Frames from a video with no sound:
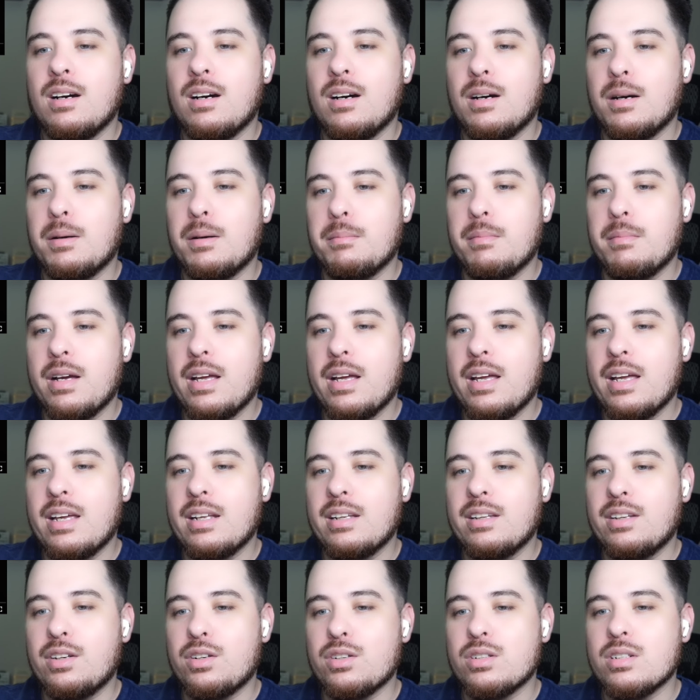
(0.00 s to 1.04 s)
Um,
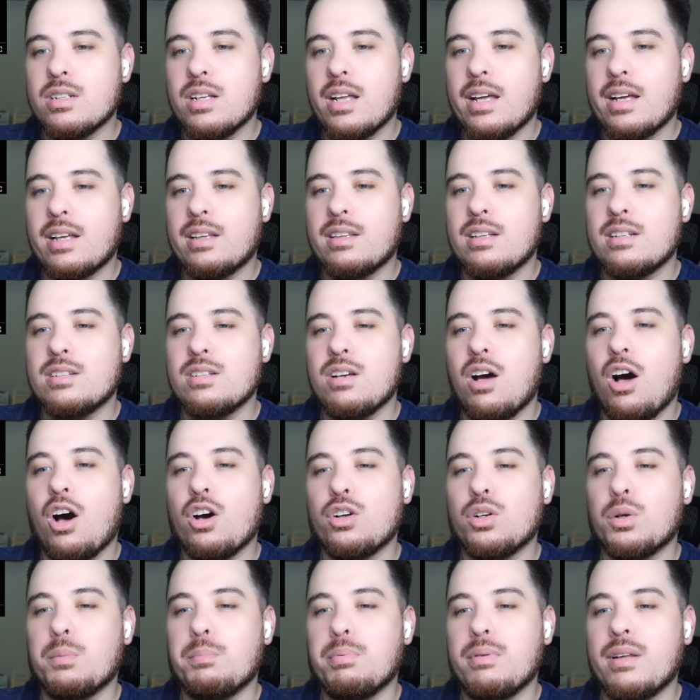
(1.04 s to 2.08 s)
and there's like this
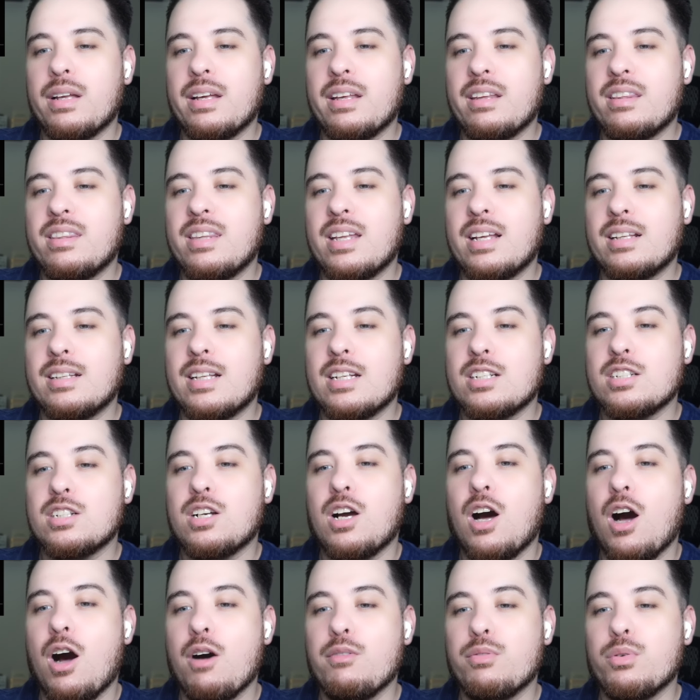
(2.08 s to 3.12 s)
autoplay thing that's
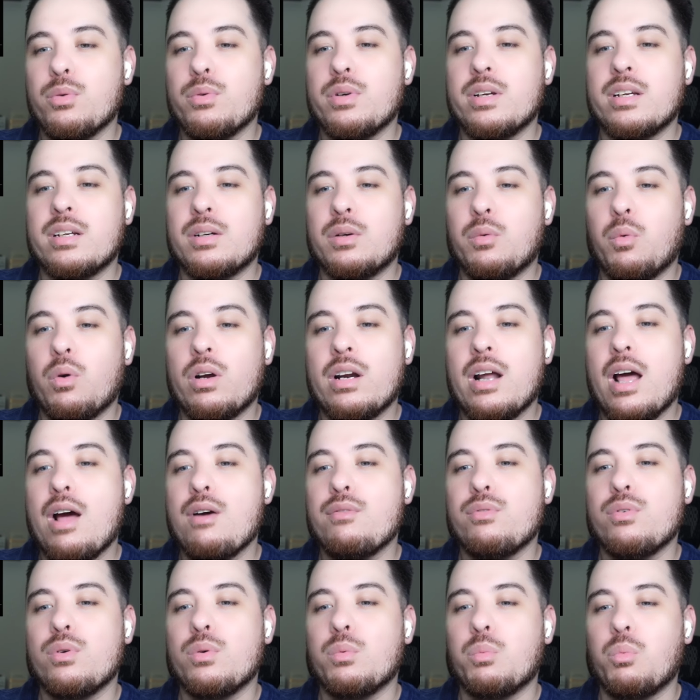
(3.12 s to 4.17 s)
covering
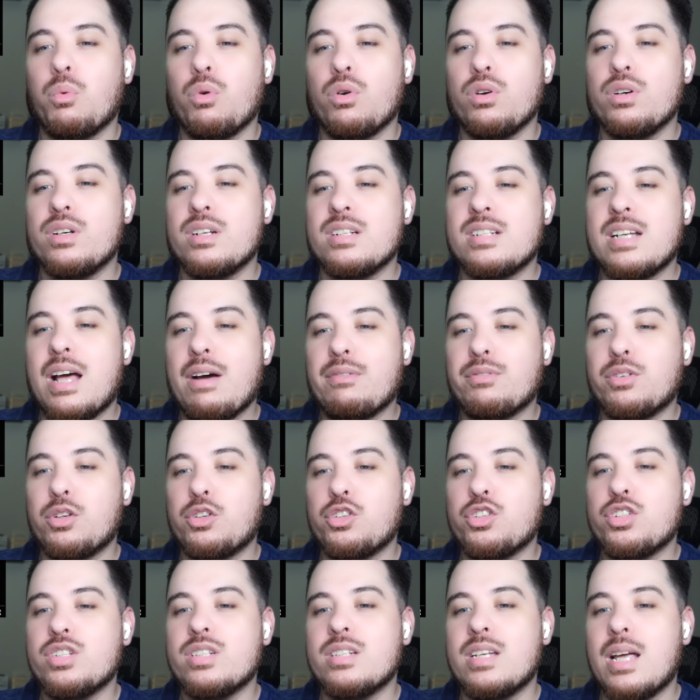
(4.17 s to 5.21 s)
whatever word is after
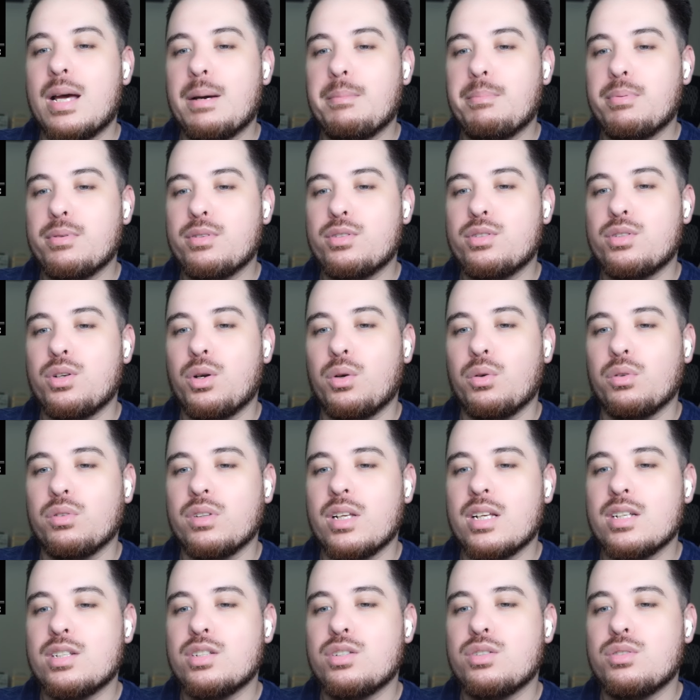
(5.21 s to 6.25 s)
step. So
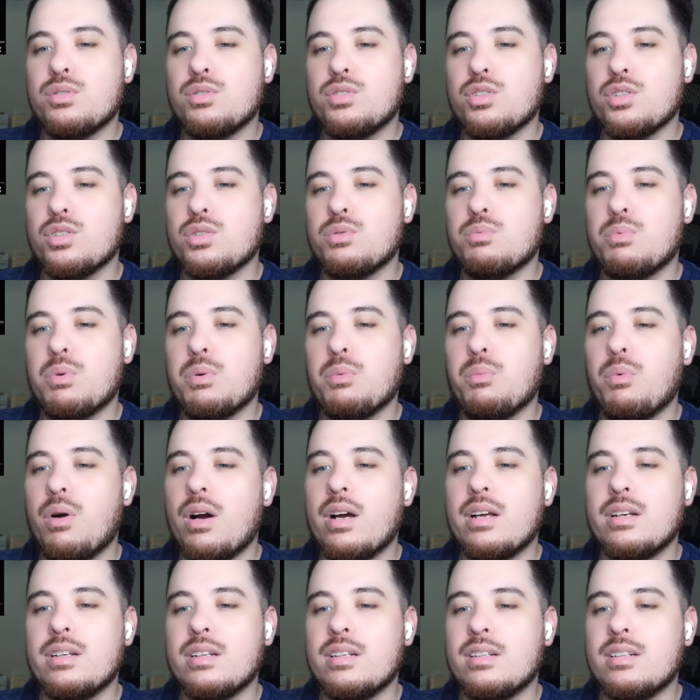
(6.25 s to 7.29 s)
let's just
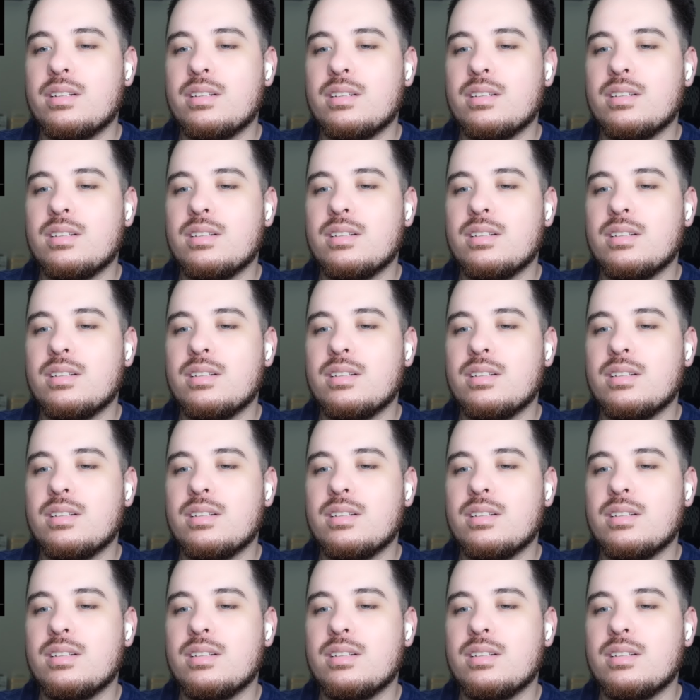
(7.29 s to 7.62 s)
rewind it.